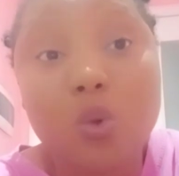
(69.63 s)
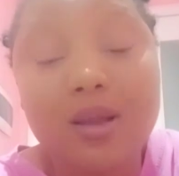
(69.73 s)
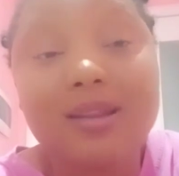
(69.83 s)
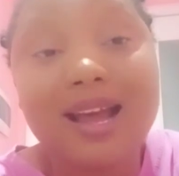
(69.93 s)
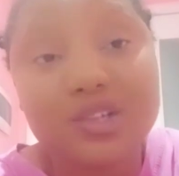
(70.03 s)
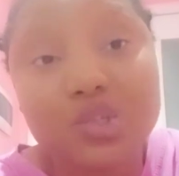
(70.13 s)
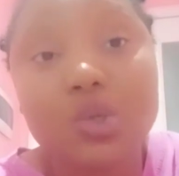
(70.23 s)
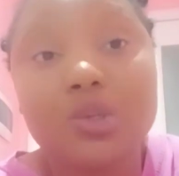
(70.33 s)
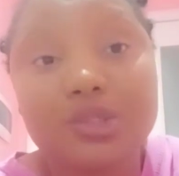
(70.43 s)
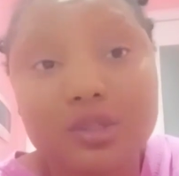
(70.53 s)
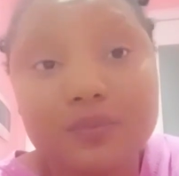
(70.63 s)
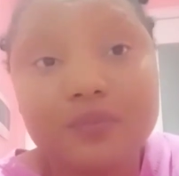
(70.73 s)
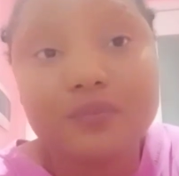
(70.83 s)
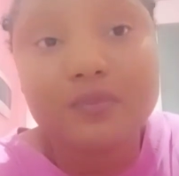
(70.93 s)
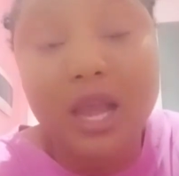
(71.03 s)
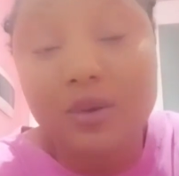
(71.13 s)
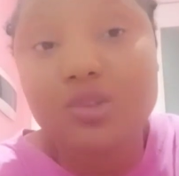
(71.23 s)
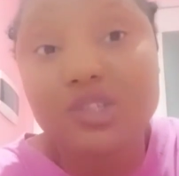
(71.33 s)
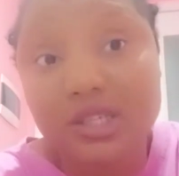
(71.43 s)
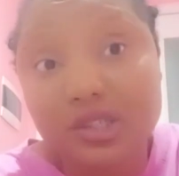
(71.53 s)
well assured. And
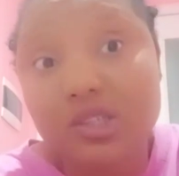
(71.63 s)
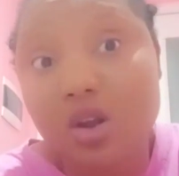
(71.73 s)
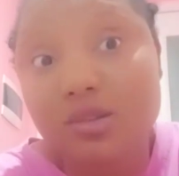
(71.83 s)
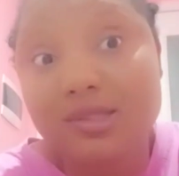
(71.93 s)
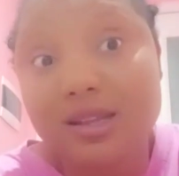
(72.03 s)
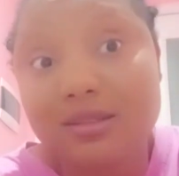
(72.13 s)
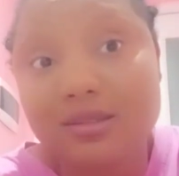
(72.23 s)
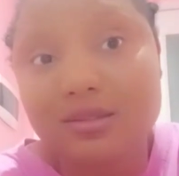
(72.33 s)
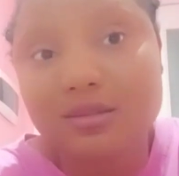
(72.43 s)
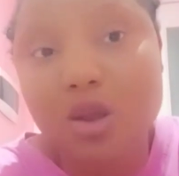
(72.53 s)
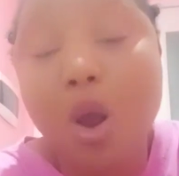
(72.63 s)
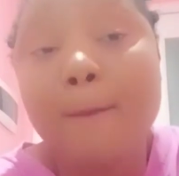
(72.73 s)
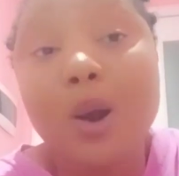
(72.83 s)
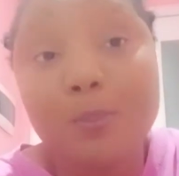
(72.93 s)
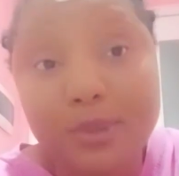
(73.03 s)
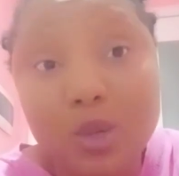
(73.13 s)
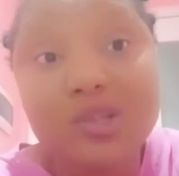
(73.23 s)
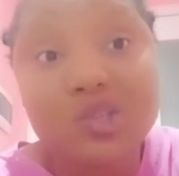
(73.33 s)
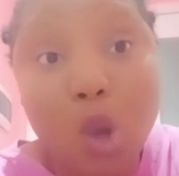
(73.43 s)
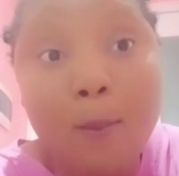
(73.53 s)
no change is constant. But be
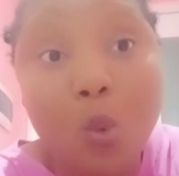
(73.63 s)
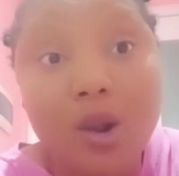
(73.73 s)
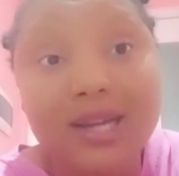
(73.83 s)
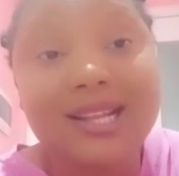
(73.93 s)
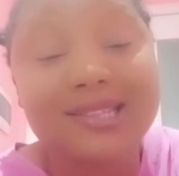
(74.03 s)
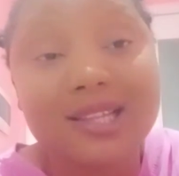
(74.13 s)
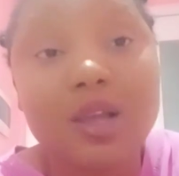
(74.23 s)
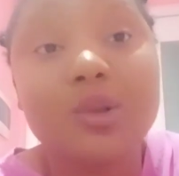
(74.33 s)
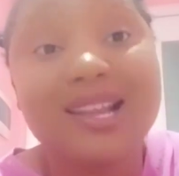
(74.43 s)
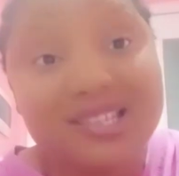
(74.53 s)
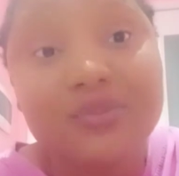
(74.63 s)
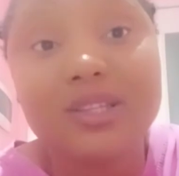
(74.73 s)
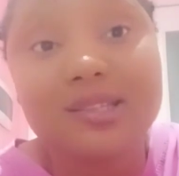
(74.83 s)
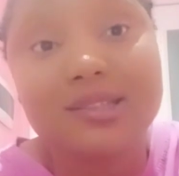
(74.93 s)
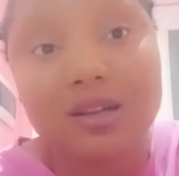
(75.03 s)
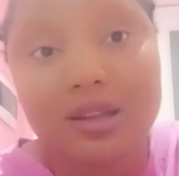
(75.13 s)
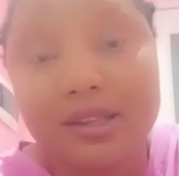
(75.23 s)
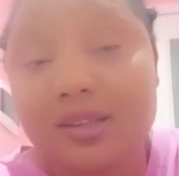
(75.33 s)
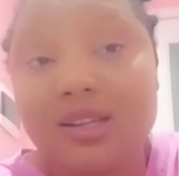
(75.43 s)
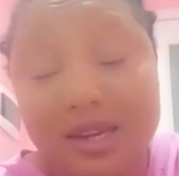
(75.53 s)
with someone that tell you, let's fix it,
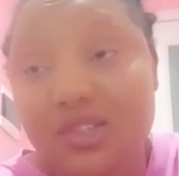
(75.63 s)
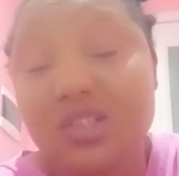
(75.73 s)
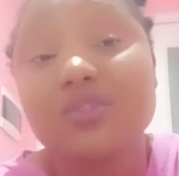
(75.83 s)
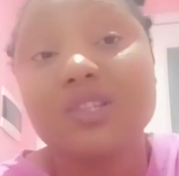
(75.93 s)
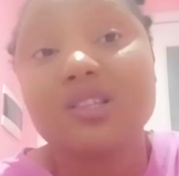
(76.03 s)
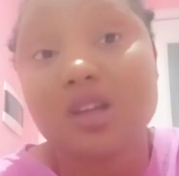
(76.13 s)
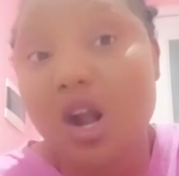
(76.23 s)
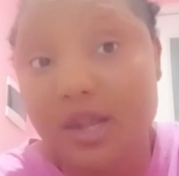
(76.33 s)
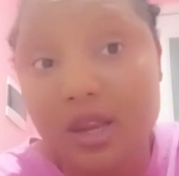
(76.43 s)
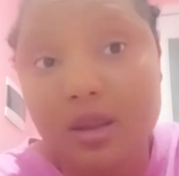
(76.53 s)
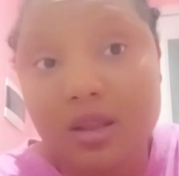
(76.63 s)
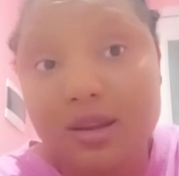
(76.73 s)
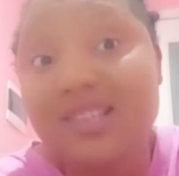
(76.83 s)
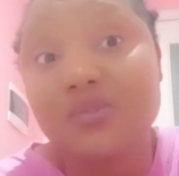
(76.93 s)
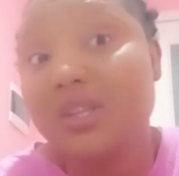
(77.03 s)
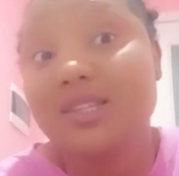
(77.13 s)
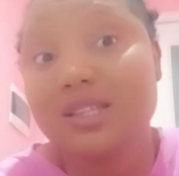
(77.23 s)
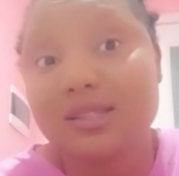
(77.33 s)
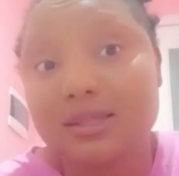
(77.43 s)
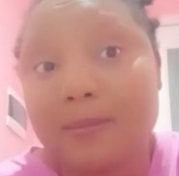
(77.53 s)
darling. Let's just fix it, honey. Let's fix
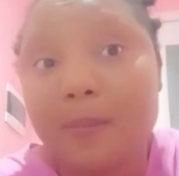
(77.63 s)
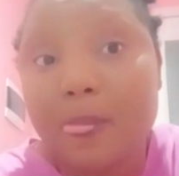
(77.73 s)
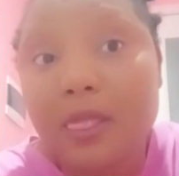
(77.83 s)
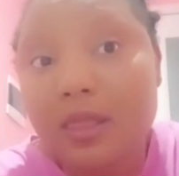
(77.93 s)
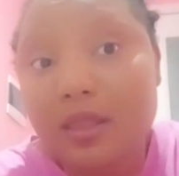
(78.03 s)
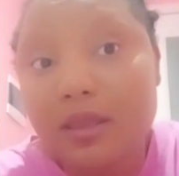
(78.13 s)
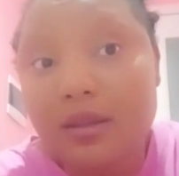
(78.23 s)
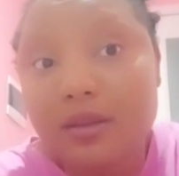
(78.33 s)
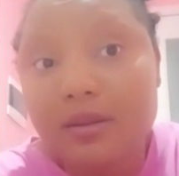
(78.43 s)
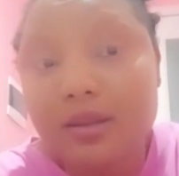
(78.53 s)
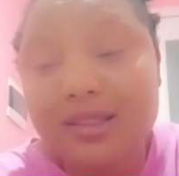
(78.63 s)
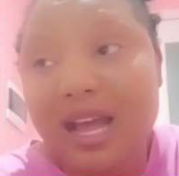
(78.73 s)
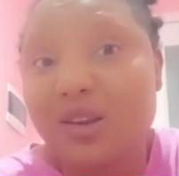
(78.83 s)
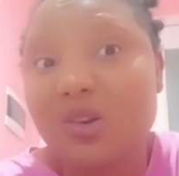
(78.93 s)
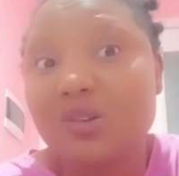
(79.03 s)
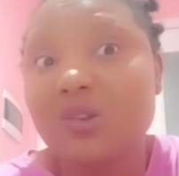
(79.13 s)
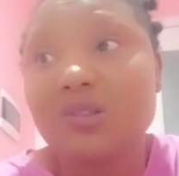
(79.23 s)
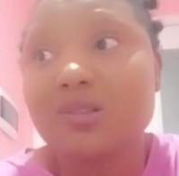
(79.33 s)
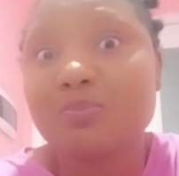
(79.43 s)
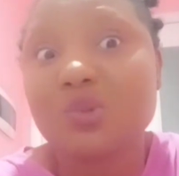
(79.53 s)
it. Then
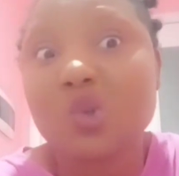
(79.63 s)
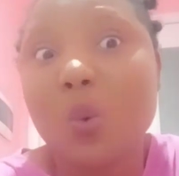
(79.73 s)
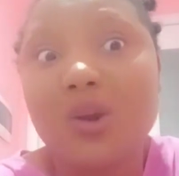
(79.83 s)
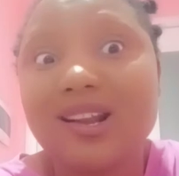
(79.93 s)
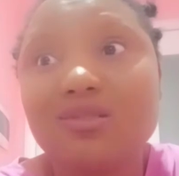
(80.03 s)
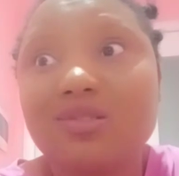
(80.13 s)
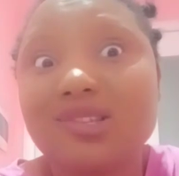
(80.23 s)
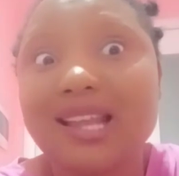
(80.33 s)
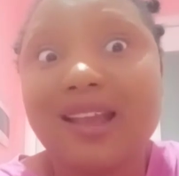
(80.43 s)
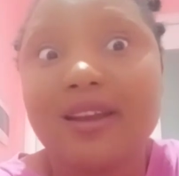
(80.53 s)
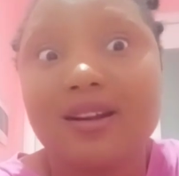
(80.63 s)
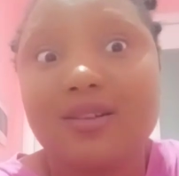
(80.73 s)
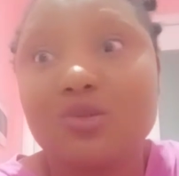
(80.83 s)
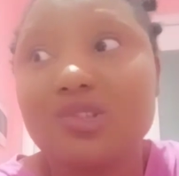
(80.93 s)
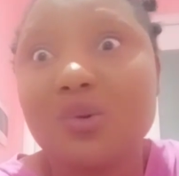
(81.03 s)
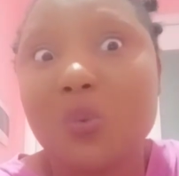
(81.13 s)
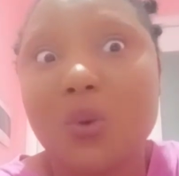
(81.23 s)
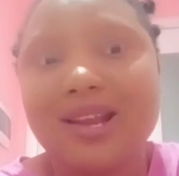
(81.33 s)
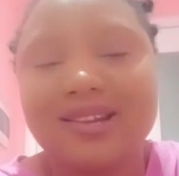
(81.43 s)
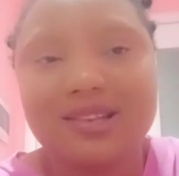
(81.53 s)
don't someone that doesn't care, who's not
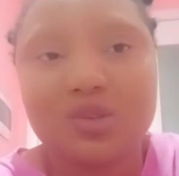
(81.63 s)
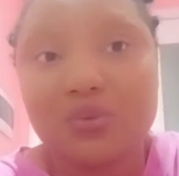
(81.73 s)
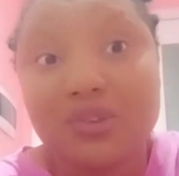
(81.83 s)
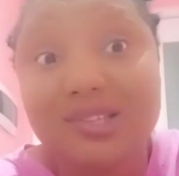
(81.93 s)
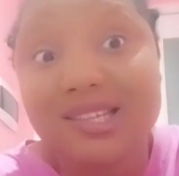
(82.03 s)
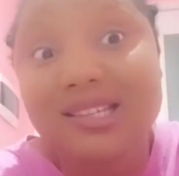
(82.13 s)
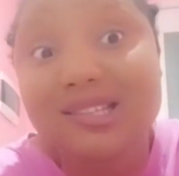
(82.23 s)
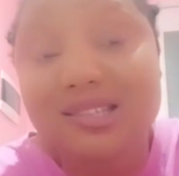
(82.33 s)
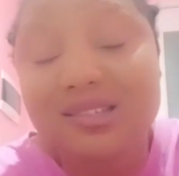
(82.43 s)
ready to fix it.